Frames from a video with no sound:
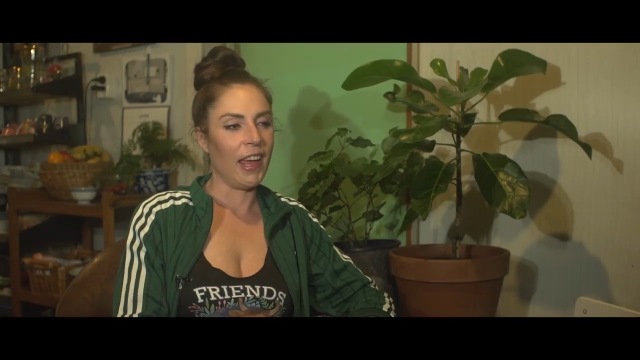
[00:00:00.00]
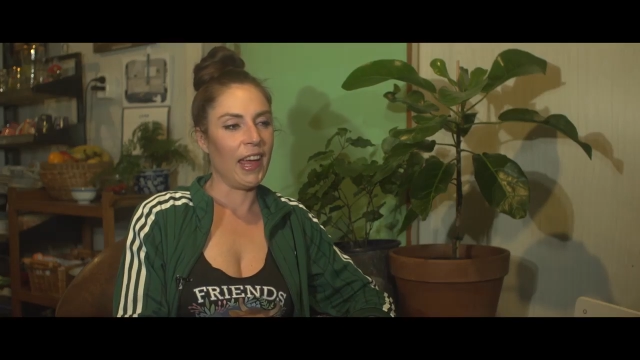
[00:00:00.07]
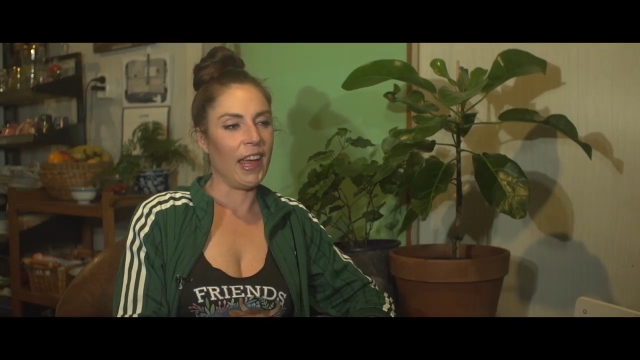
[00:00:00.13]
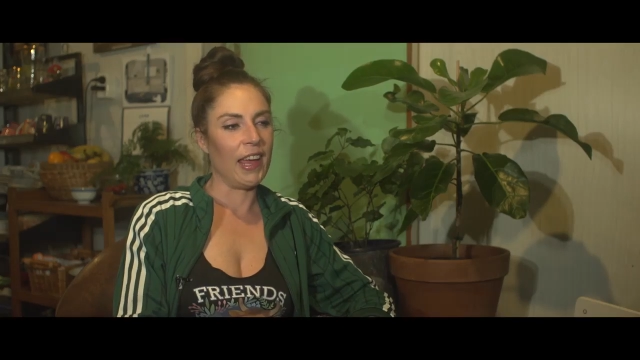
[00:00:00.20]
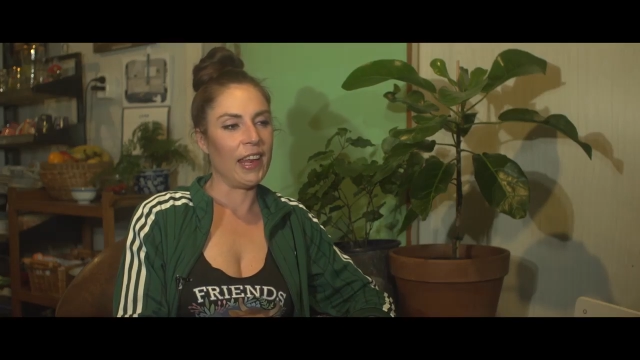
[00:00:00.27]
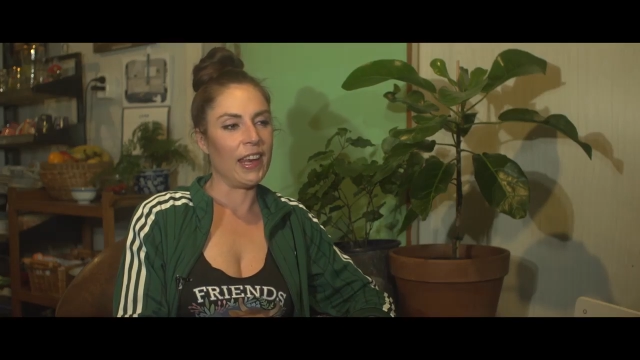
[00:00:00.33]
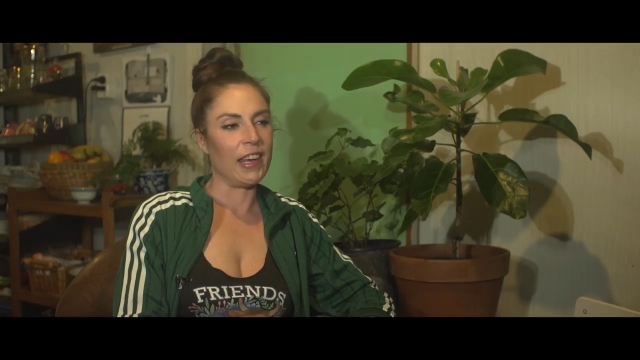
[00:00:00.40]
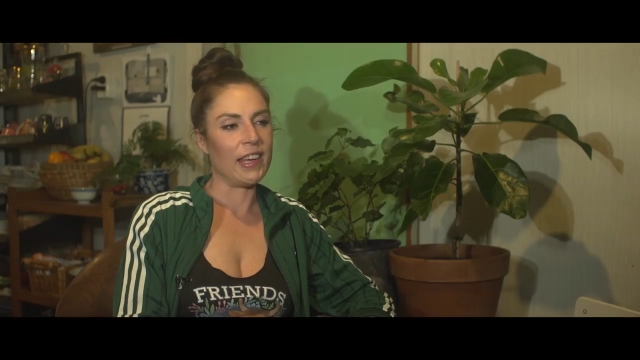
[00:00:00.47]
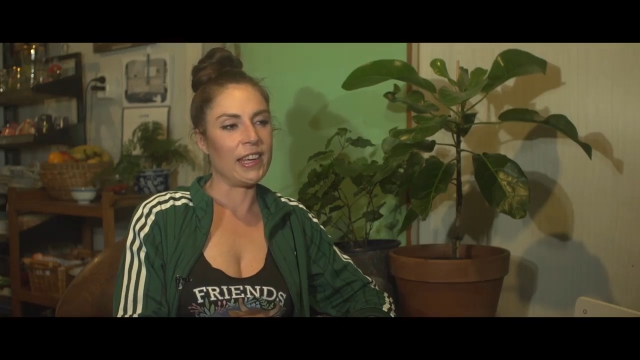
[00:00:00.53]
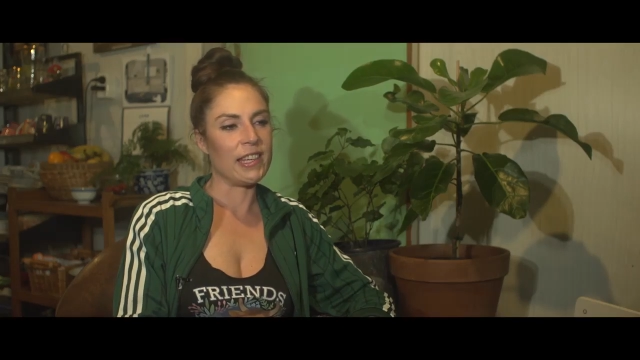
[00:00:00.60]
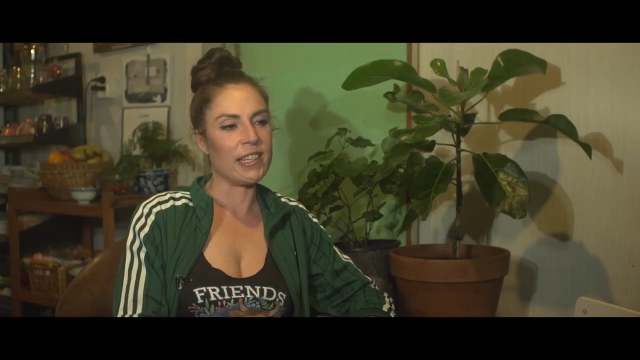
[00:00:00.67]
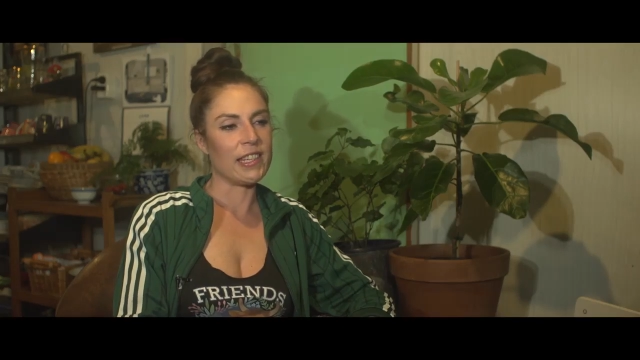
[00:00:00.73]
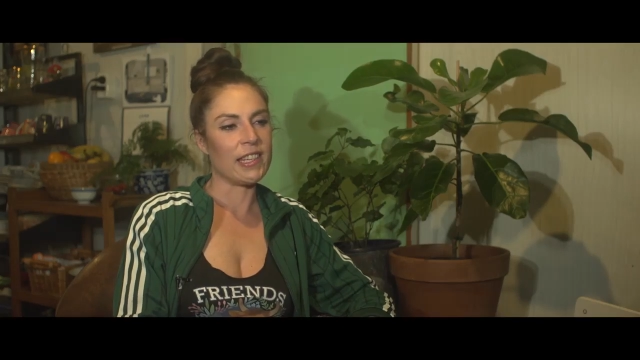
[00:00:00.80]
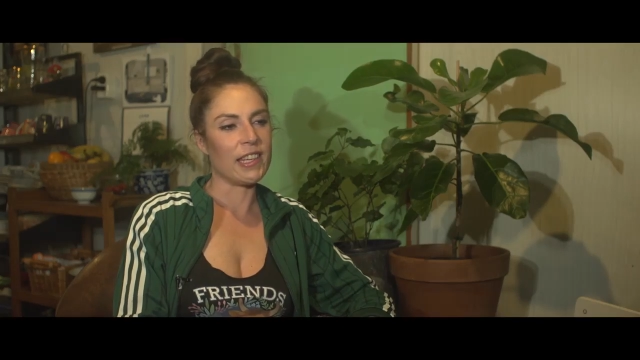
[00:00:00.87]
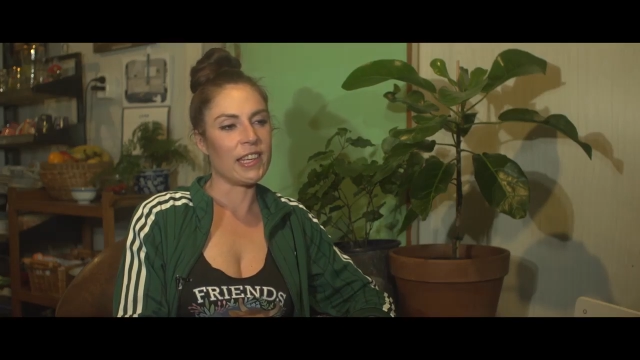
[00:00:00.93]

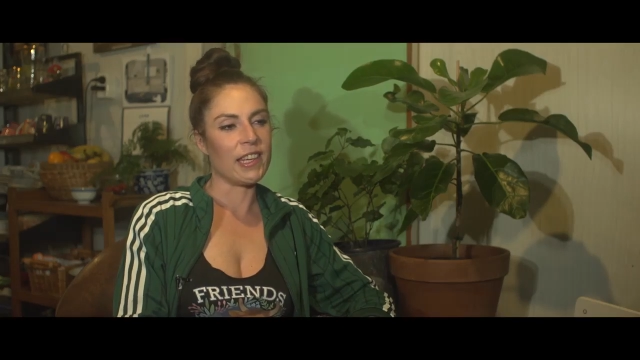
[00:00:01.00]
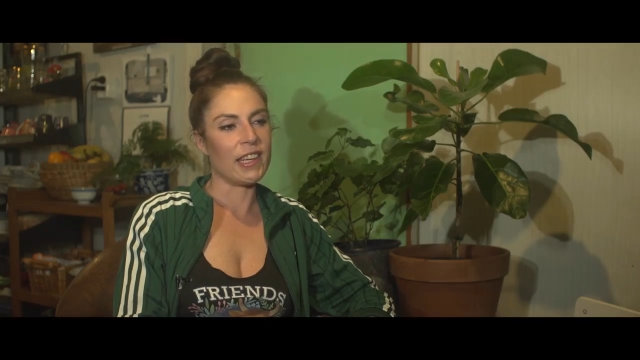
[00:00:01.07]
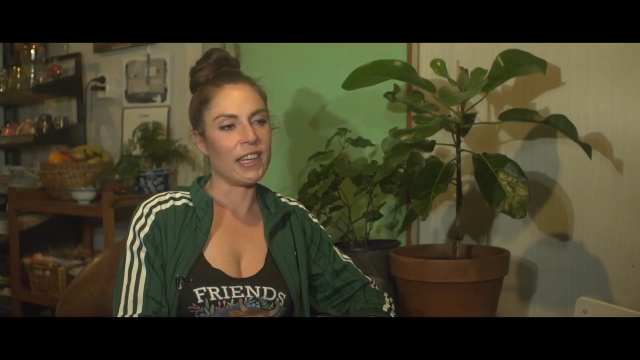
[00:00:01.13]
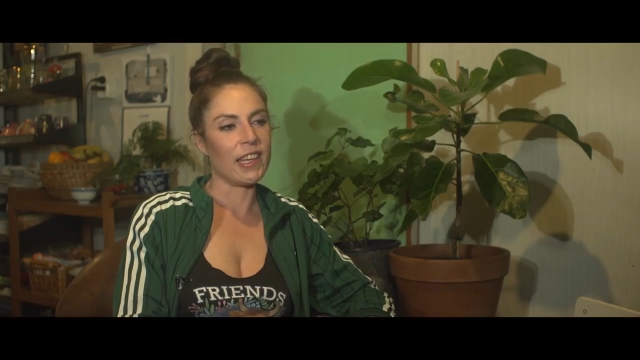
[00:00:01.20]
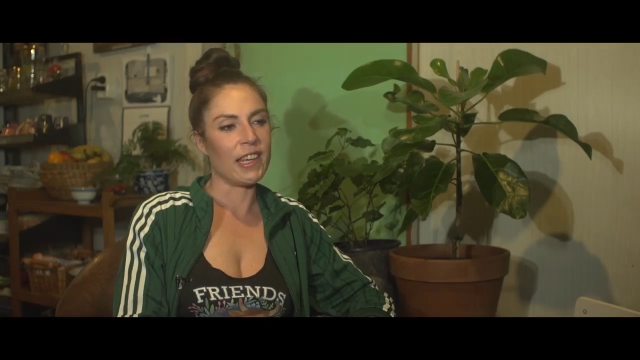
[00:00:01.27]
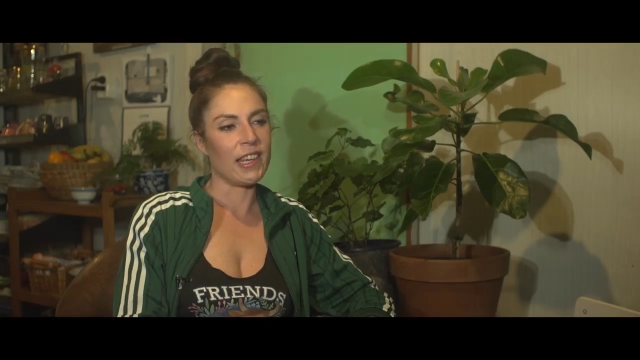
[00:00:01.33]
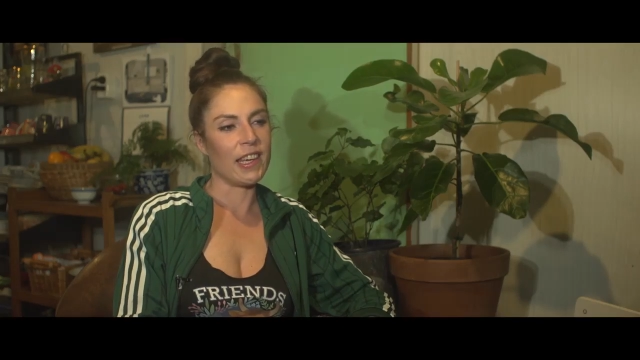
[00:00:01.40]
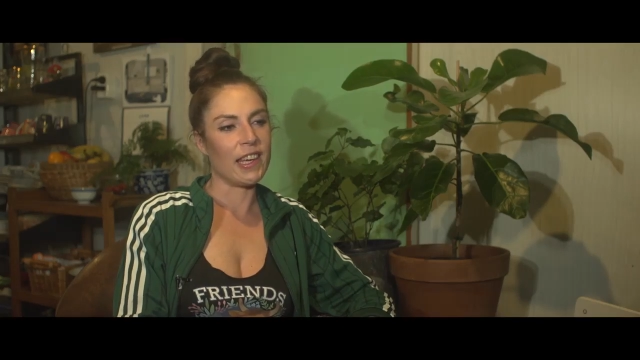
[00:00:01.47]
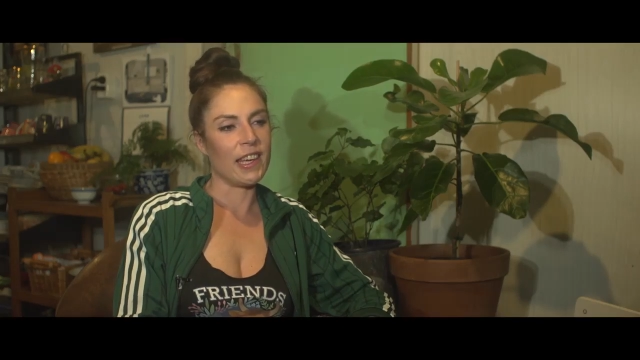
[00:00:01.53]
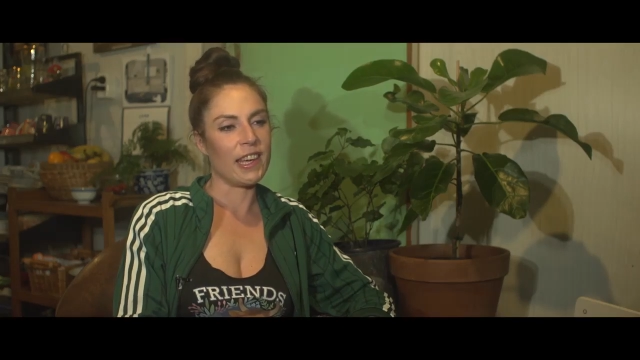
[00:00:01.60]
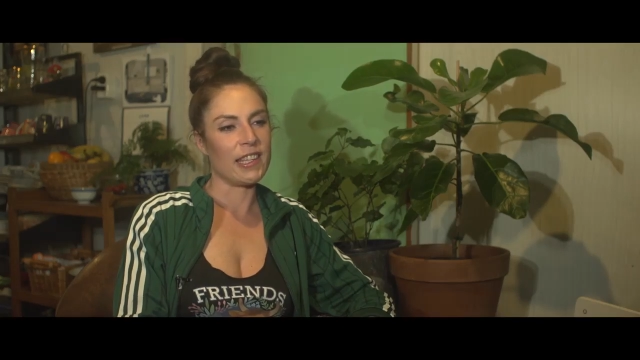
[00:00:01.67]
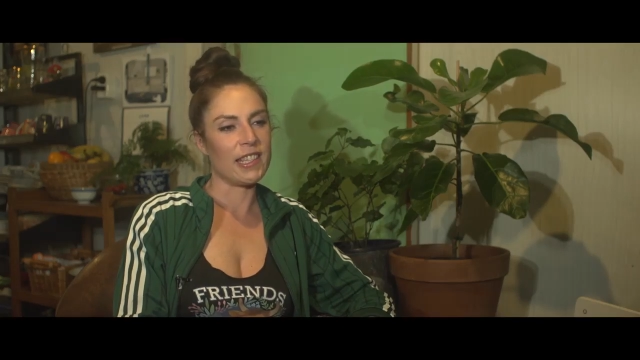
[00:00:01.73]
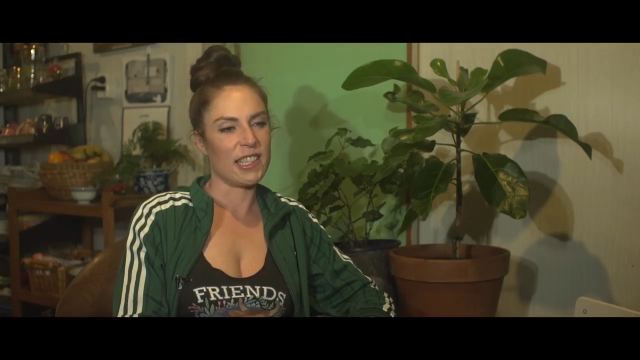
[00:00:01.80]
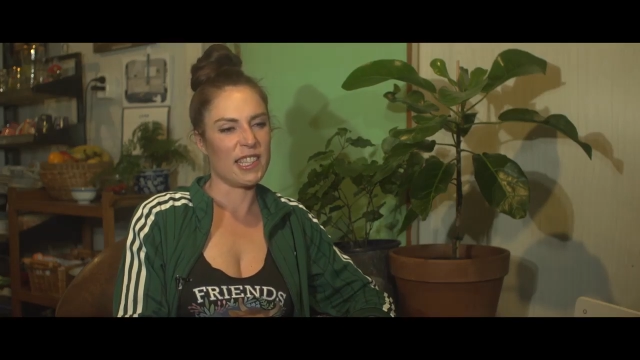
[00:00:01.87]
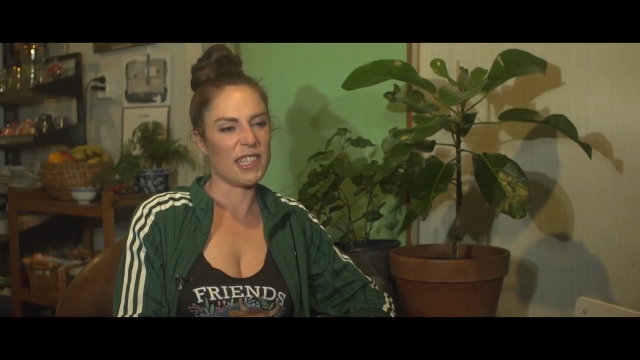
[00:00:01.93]
And
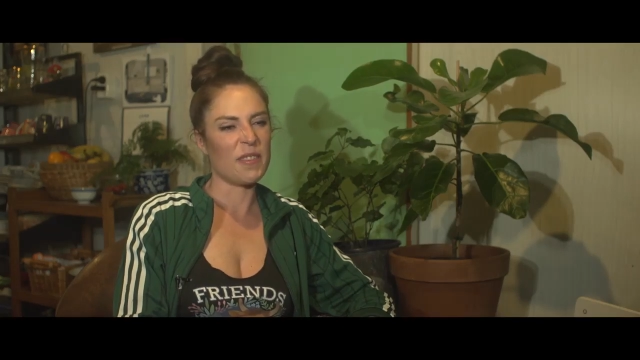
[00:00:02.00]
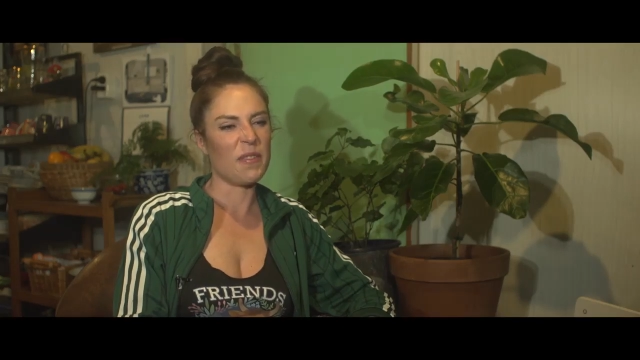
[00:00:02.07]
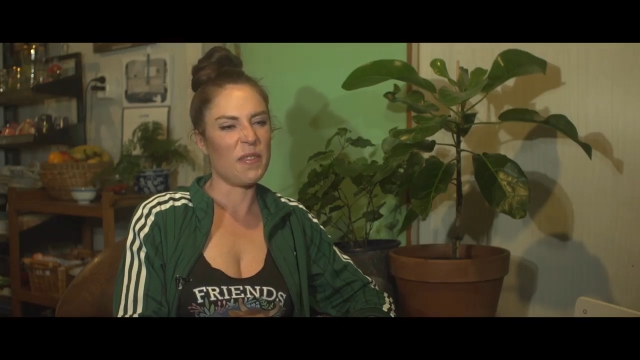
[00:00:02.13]
it's just